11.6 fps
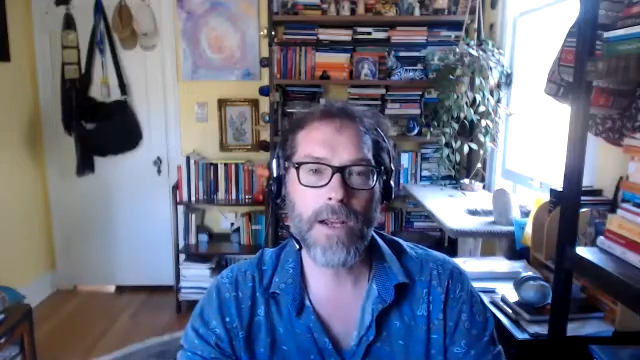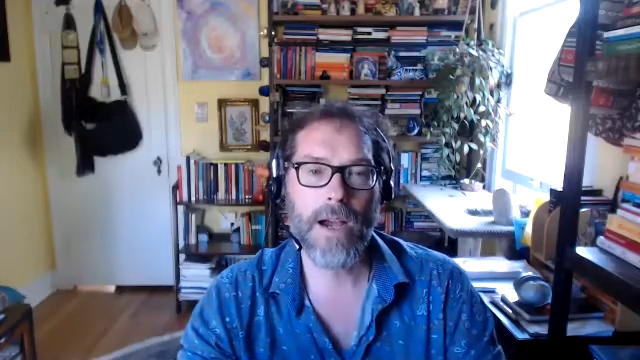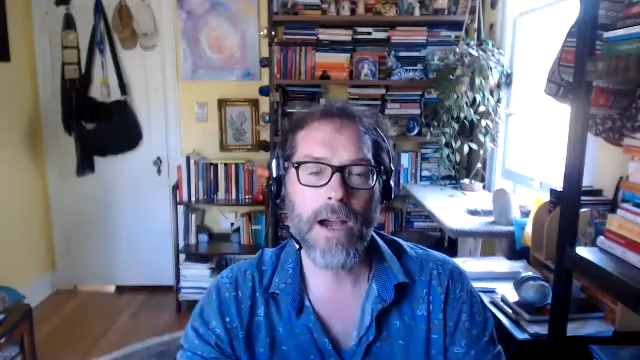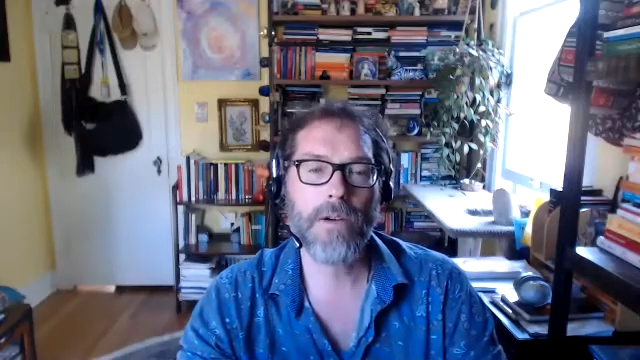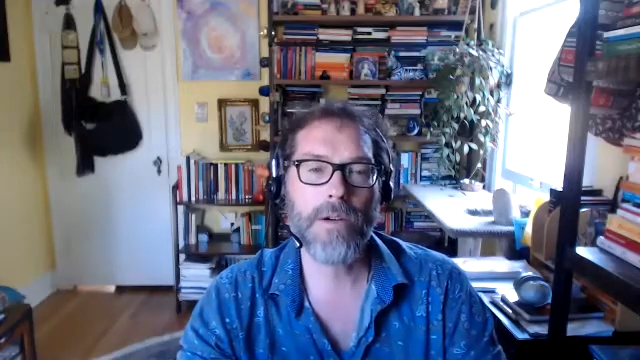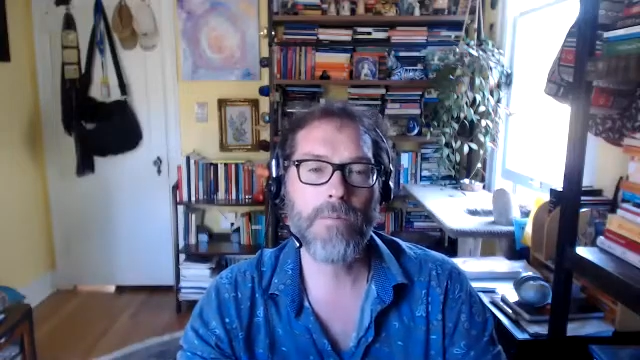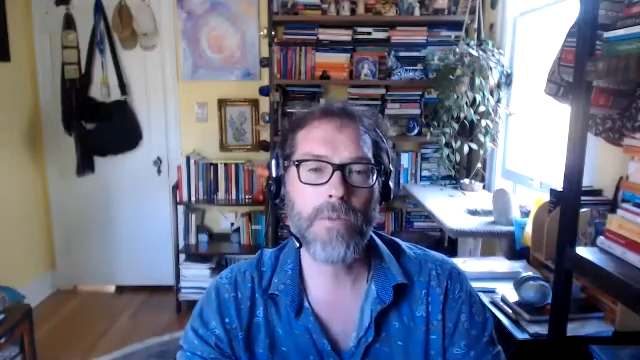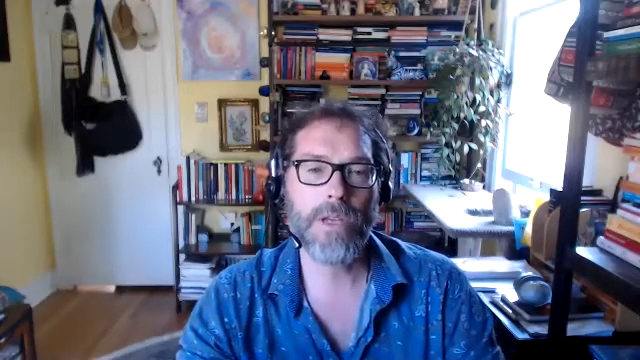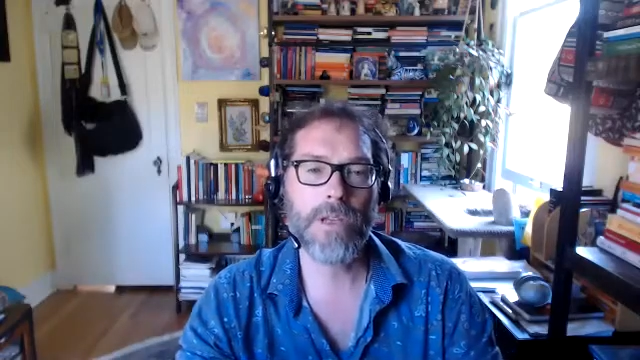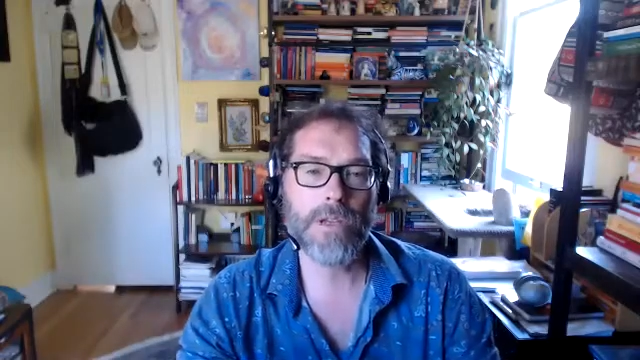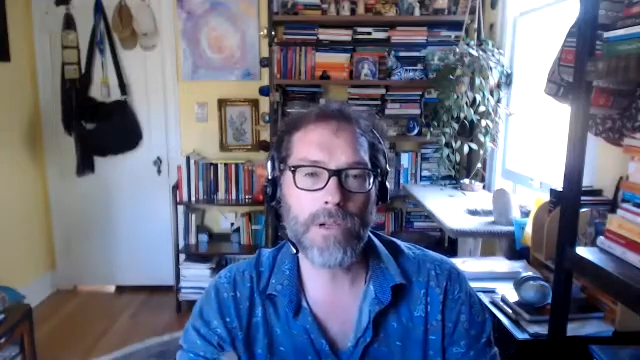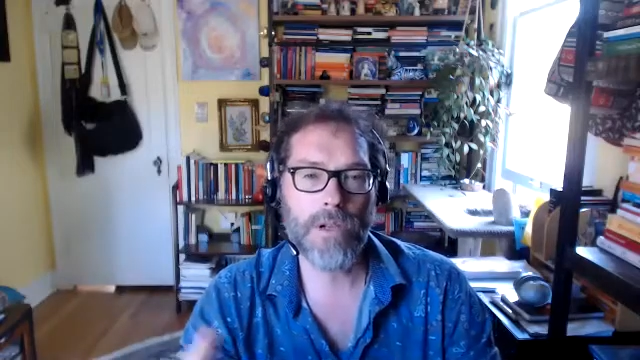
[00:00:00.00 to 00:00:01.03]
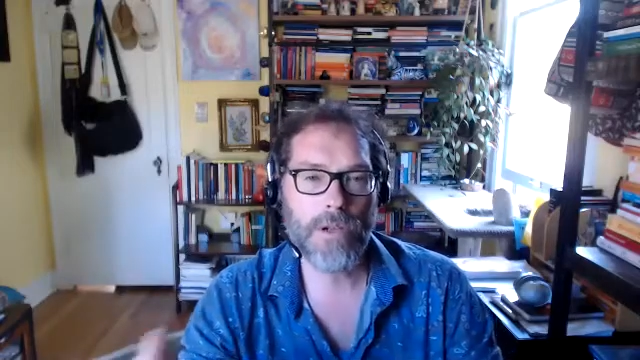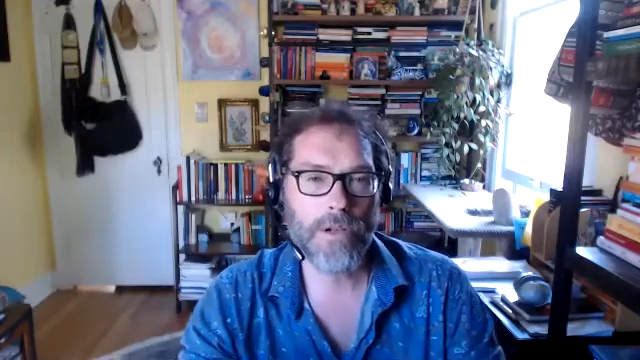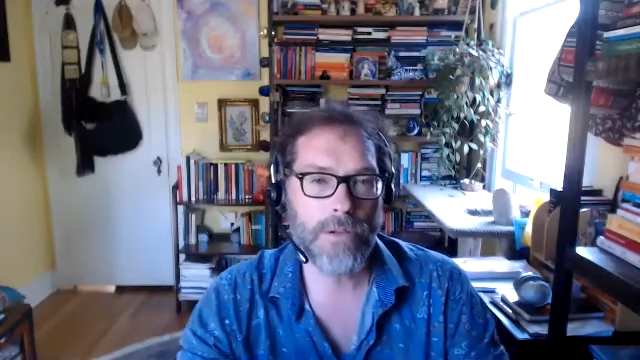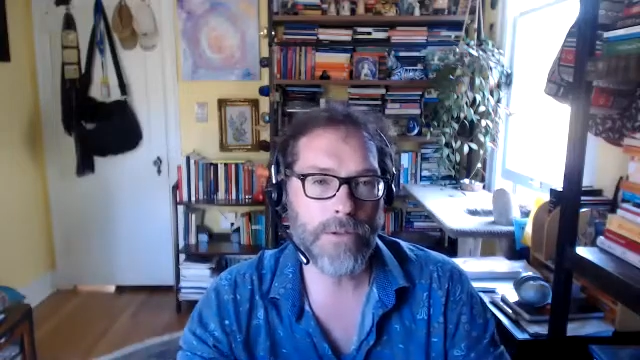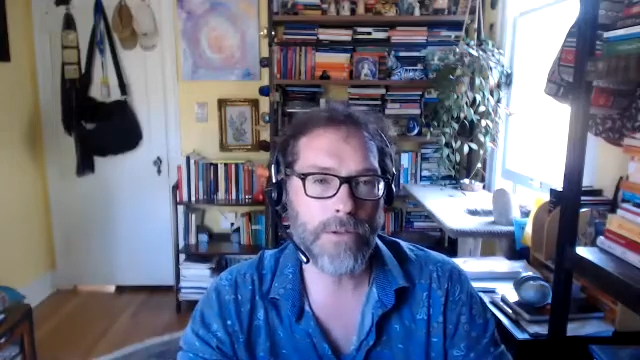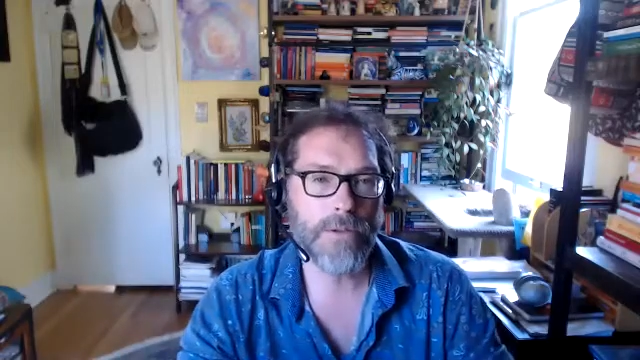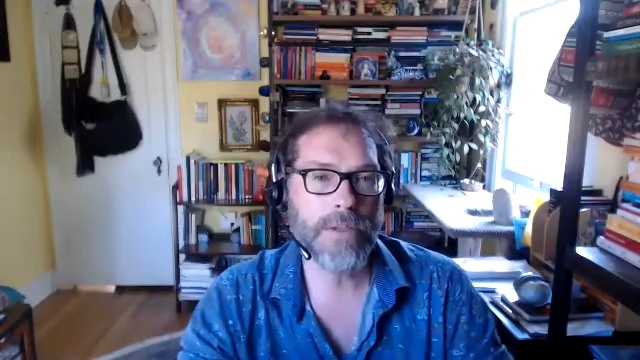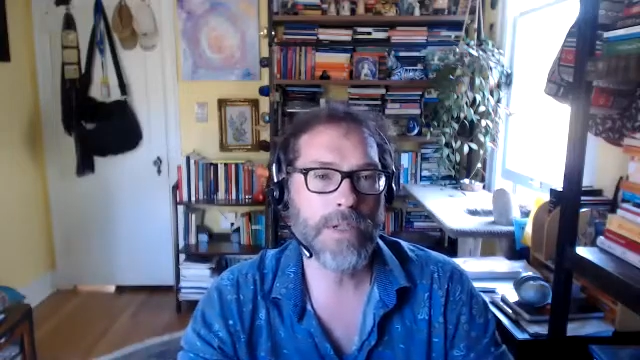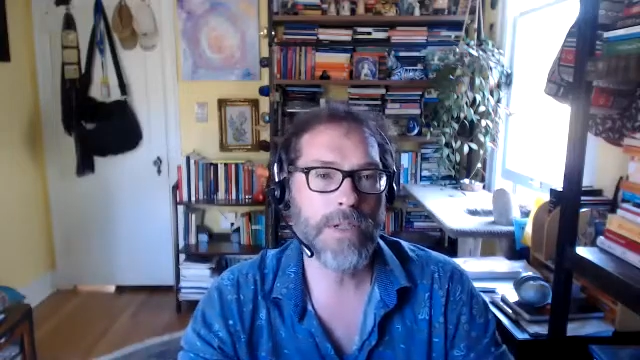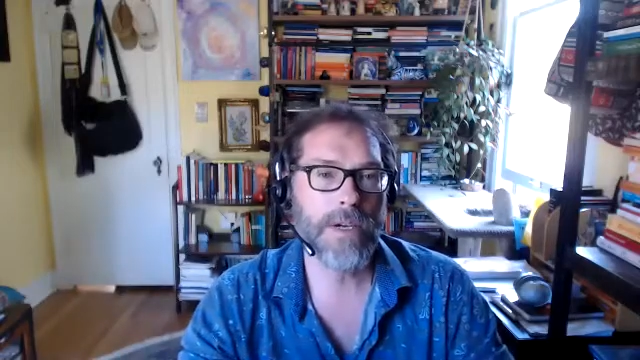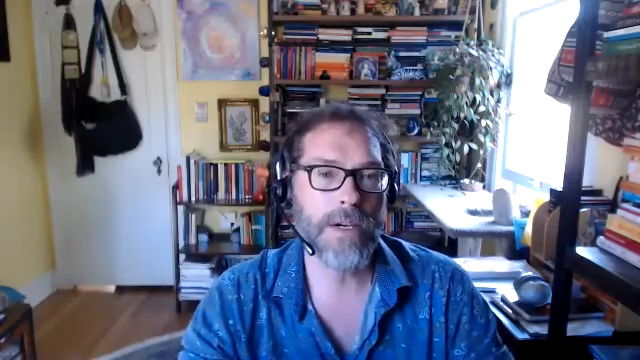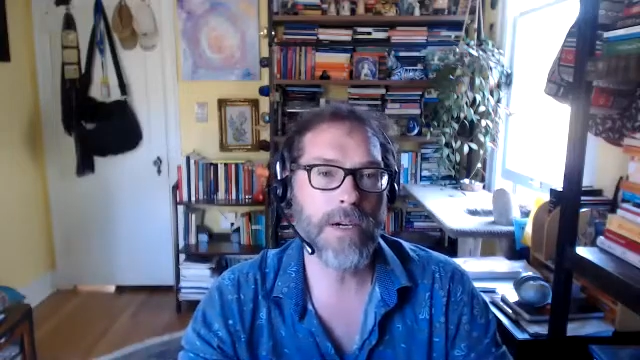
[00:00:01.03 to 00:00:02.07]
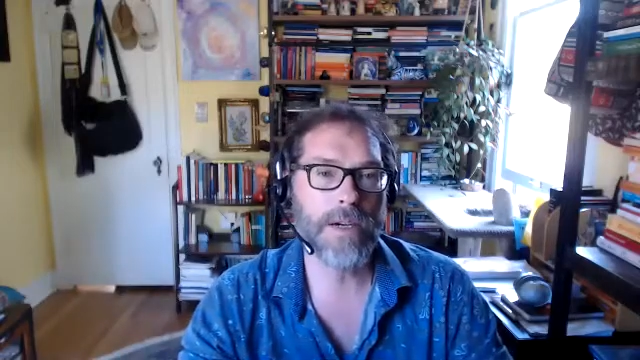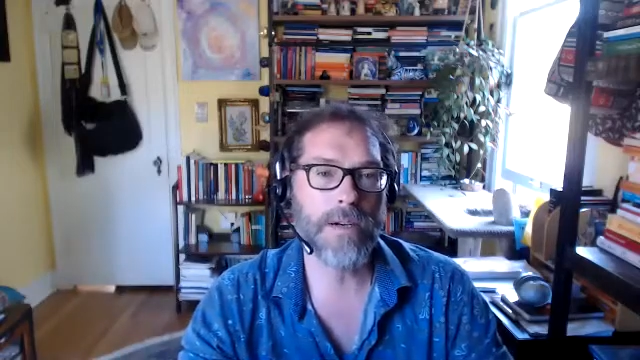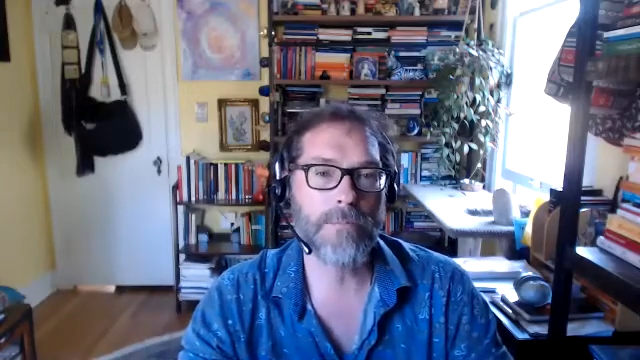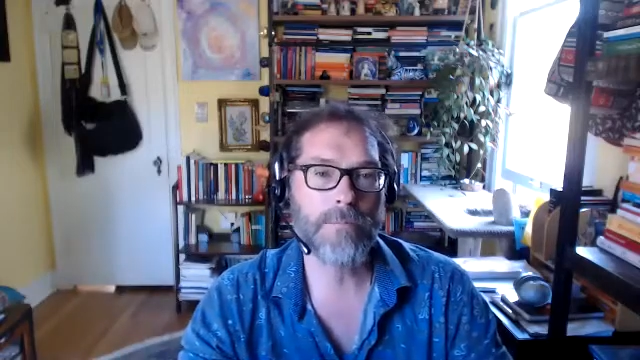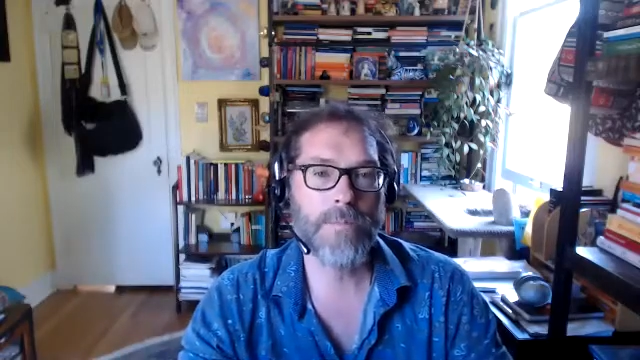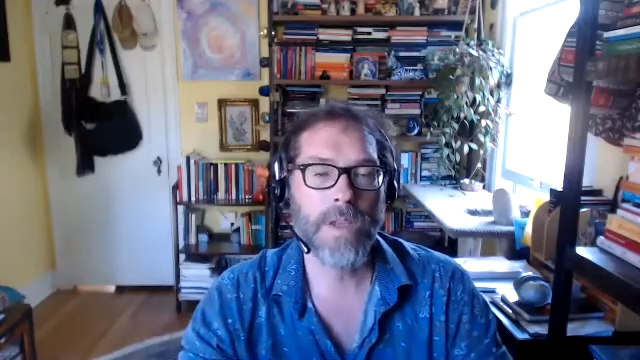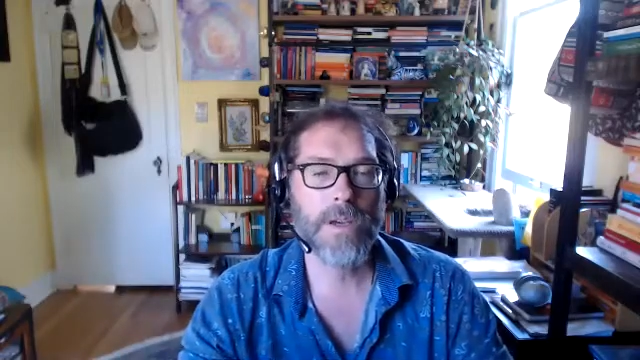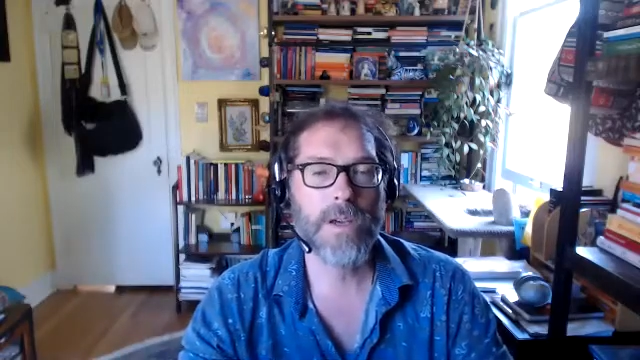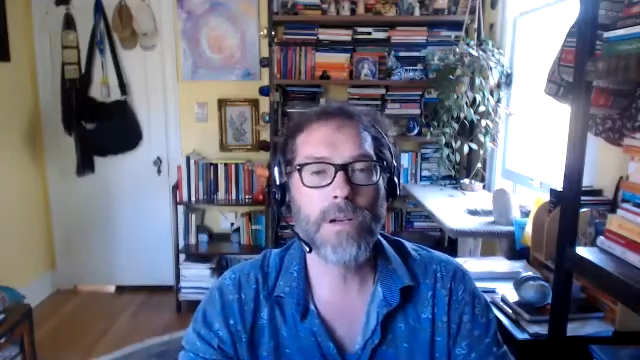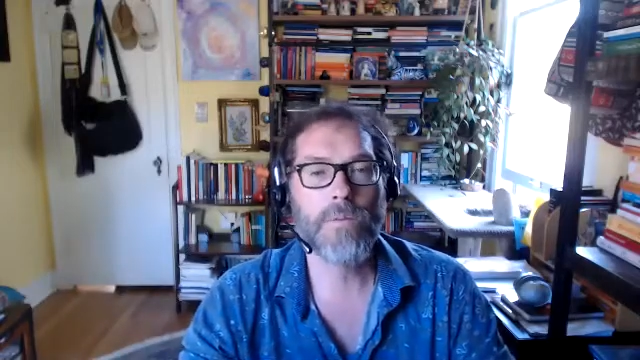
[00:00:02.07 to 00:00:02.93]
how can we include an